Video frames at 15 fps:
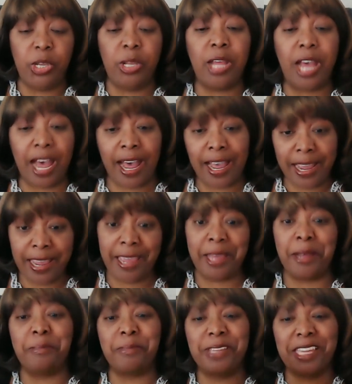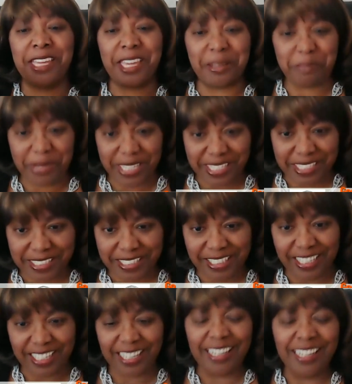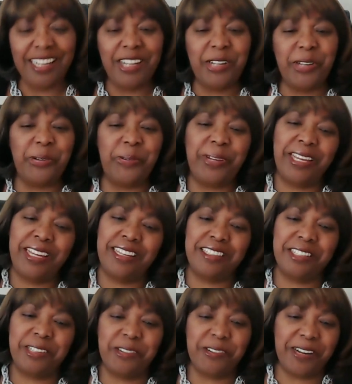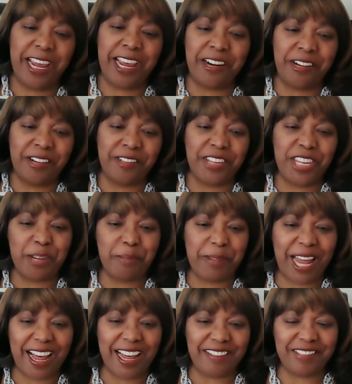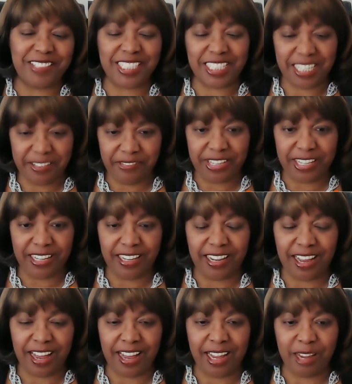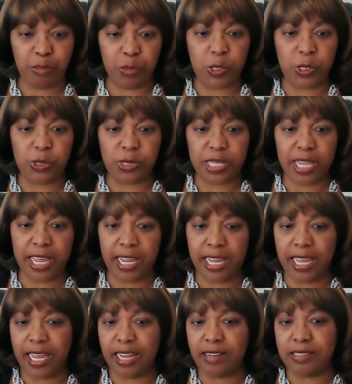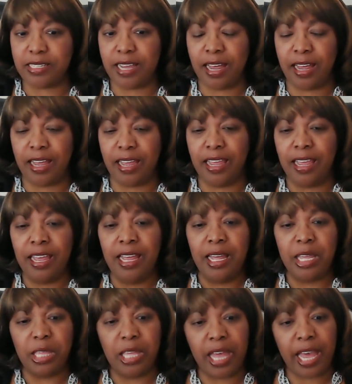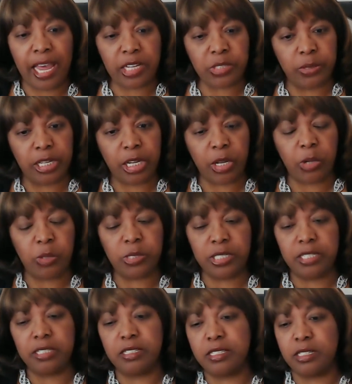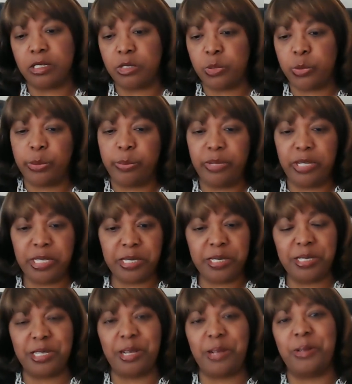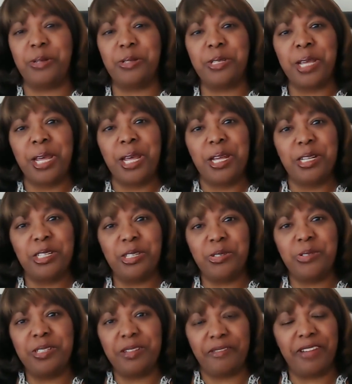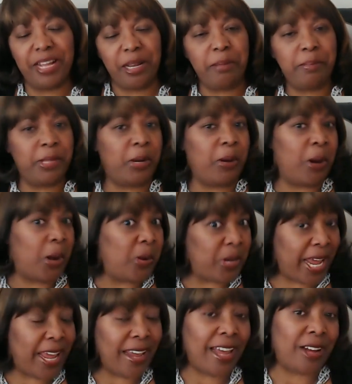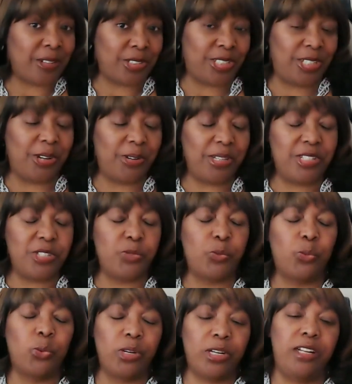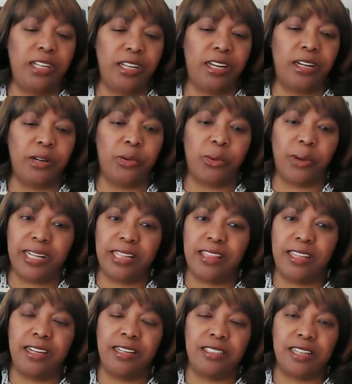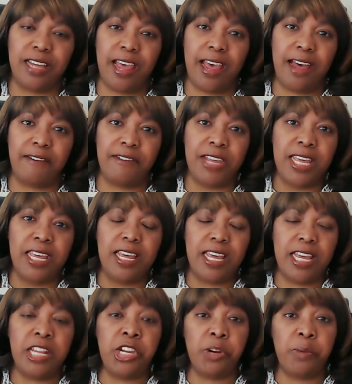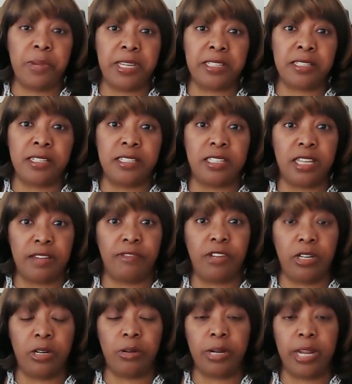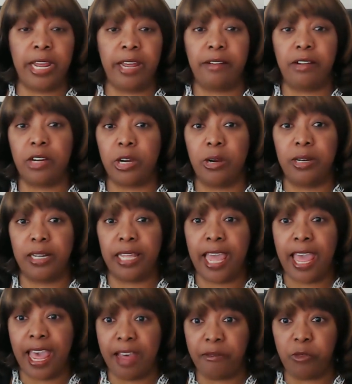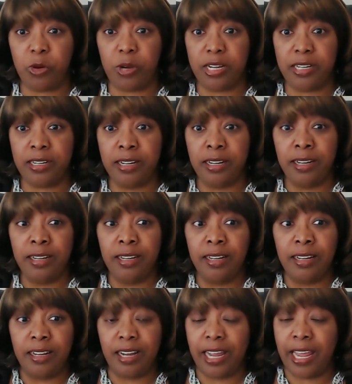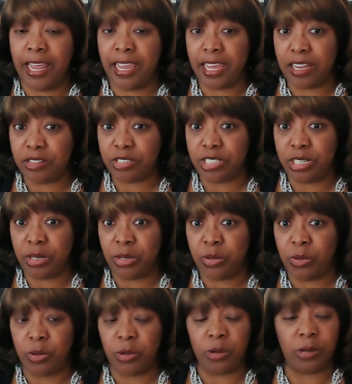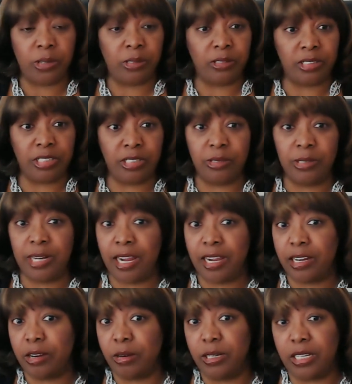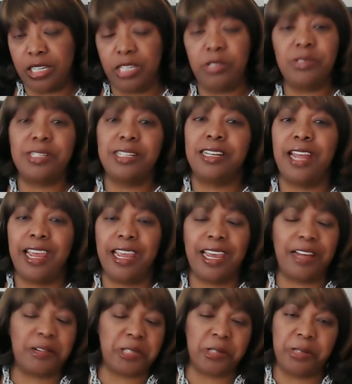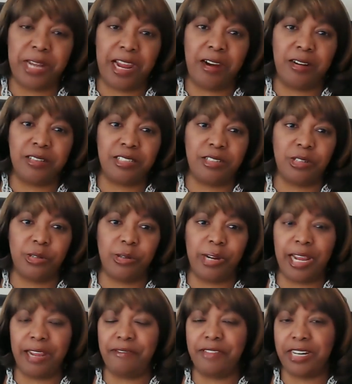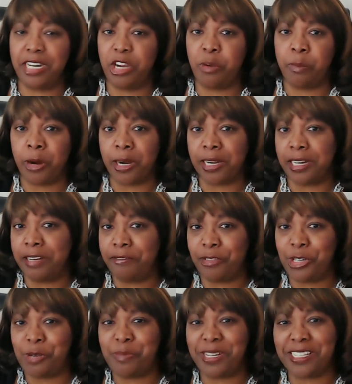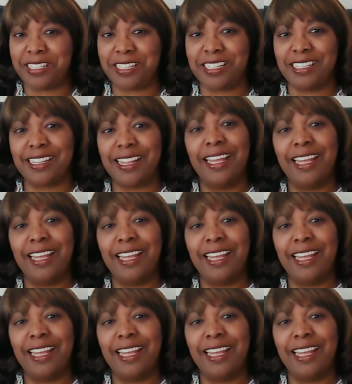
I am Kim Beasley, who is the creator of Kim Live T V. I produce Hangouts. I actually coach and consult with business owners to develop their own Hangout show. It's really a great thing to have in your business if you don't have currently have one, a Hangout show, or you're not currently using Hangouts on air to create video marketing for your business.